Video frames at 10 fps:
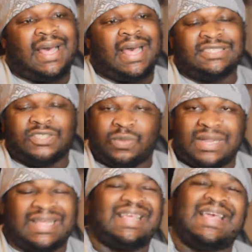I
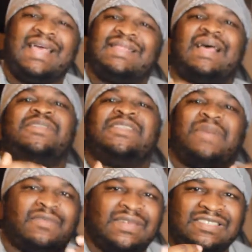was in my
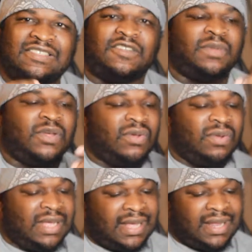resale
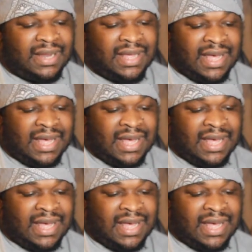mode and